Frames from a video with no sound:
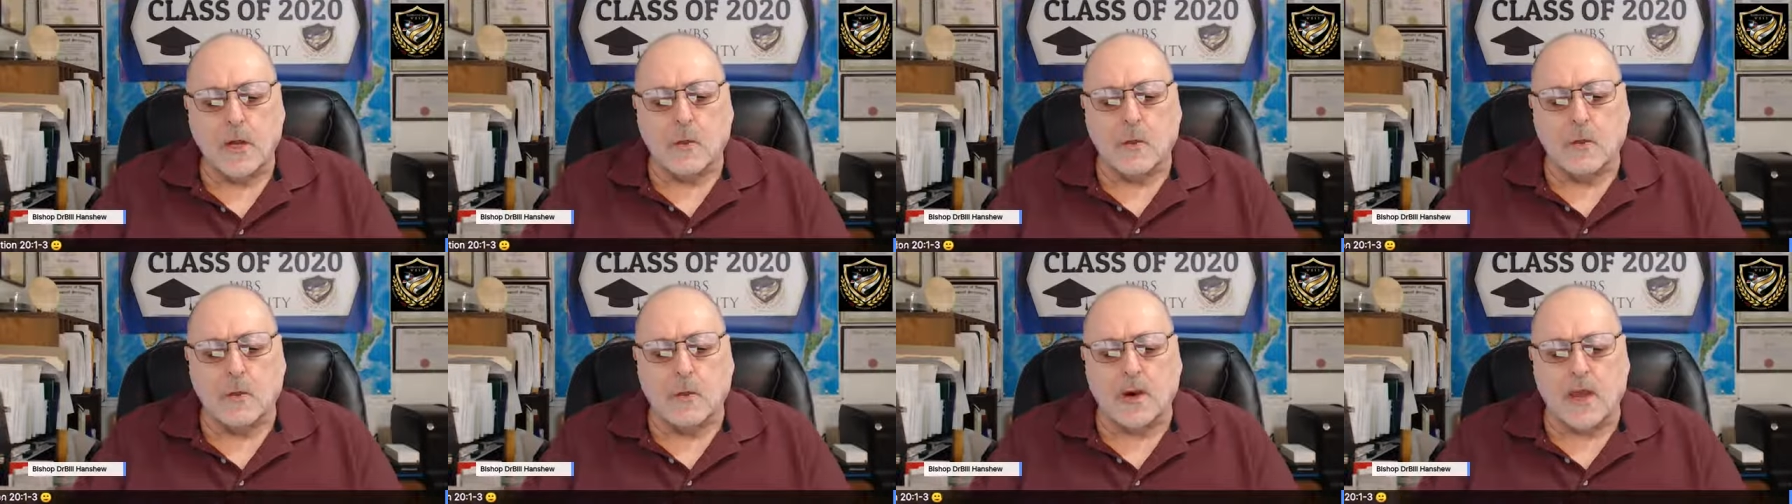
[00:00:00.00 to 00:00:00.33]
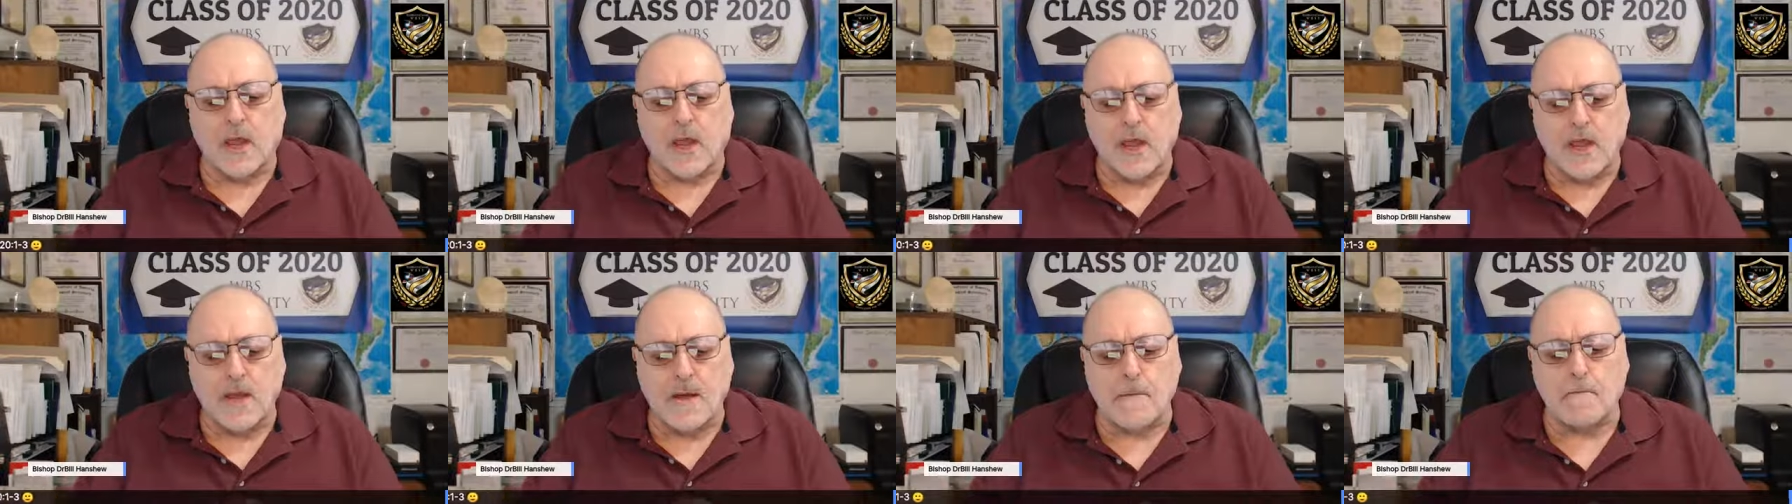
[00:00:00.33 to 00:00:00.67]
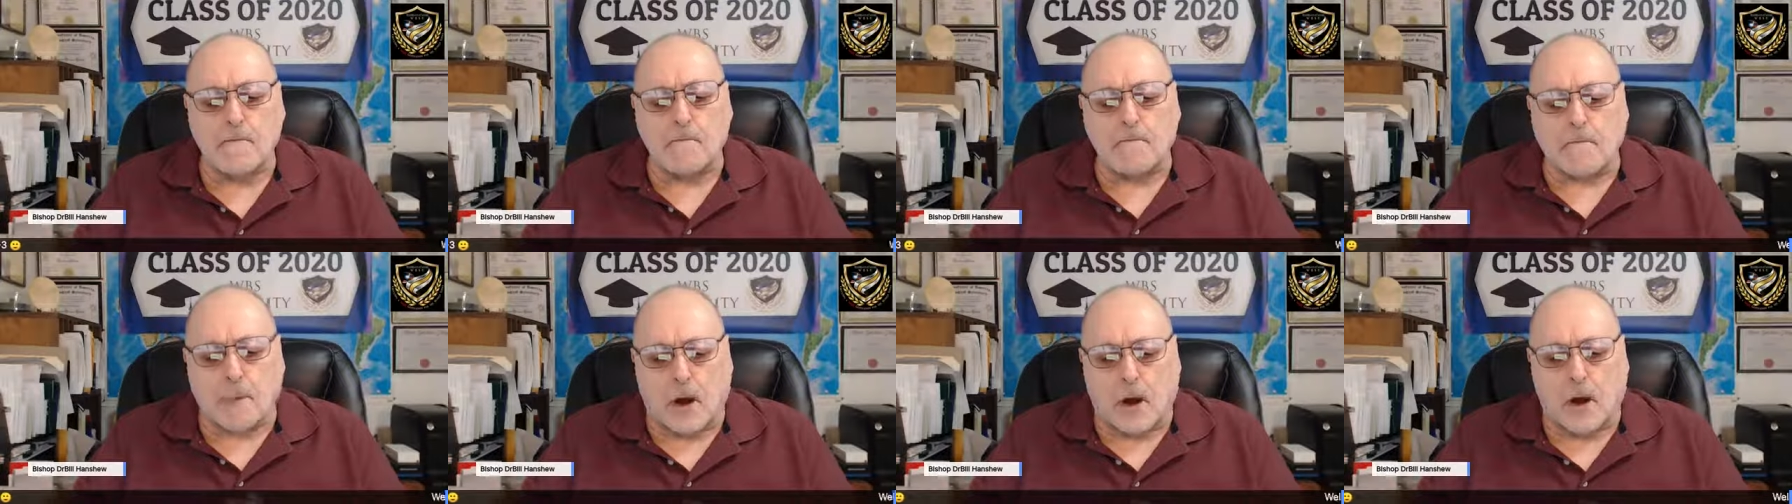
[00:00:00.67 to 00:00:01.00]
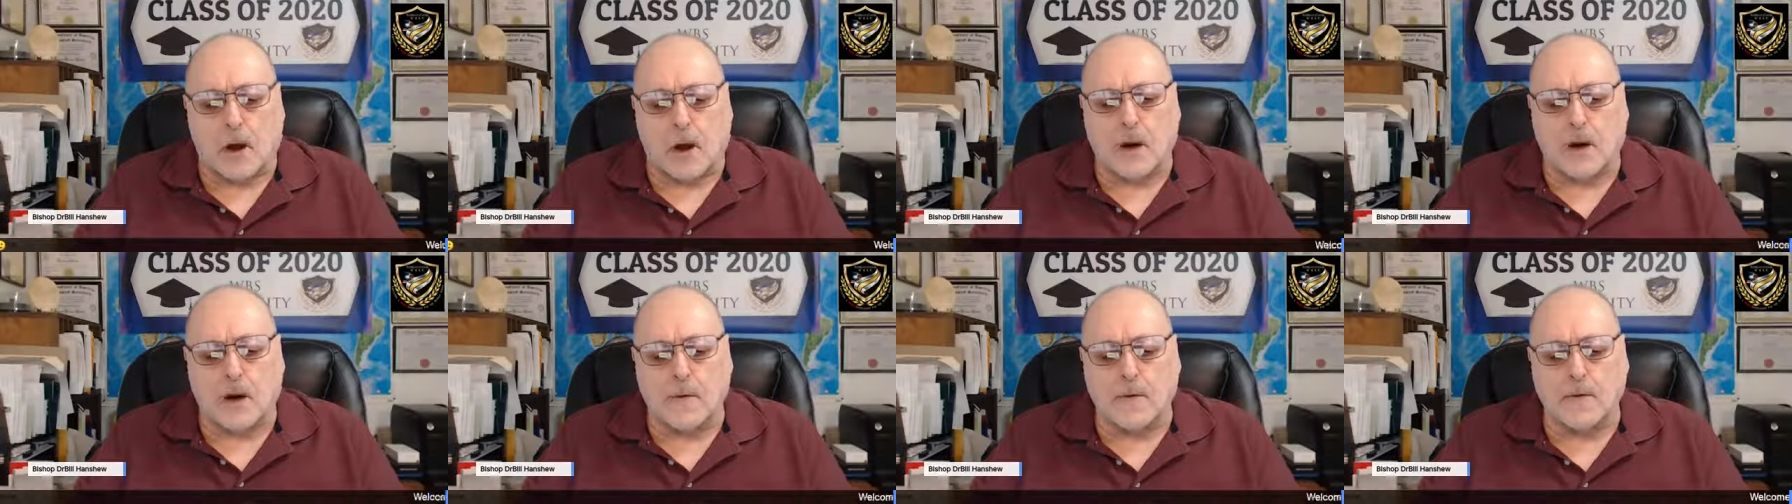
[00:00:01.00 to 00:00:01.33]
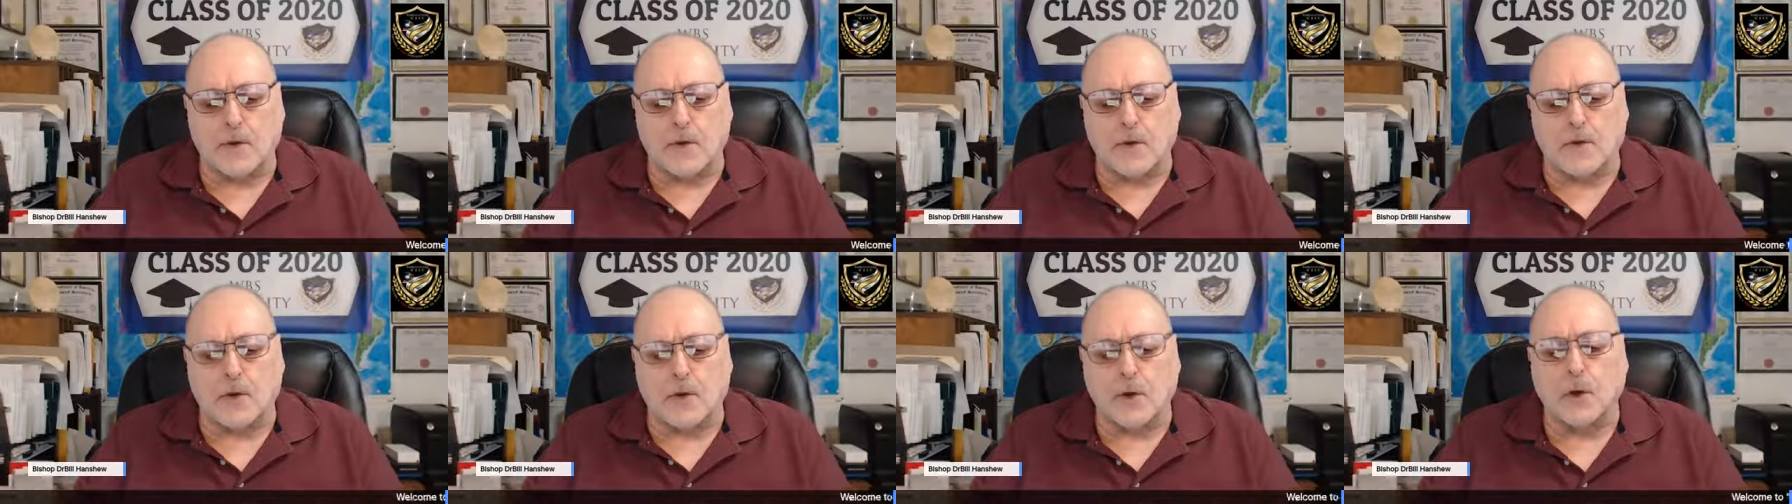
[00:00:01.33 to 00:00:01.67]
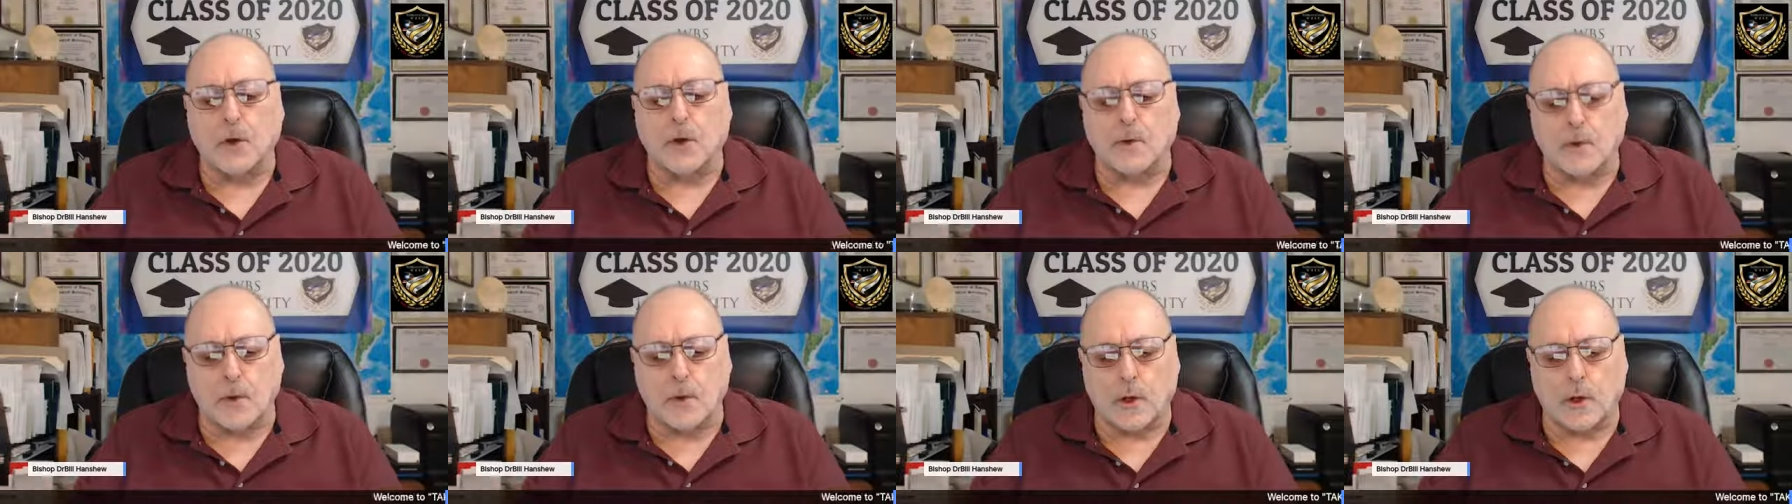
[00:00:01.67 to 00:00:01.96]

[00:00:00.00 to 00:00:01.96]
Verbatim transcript: would impart to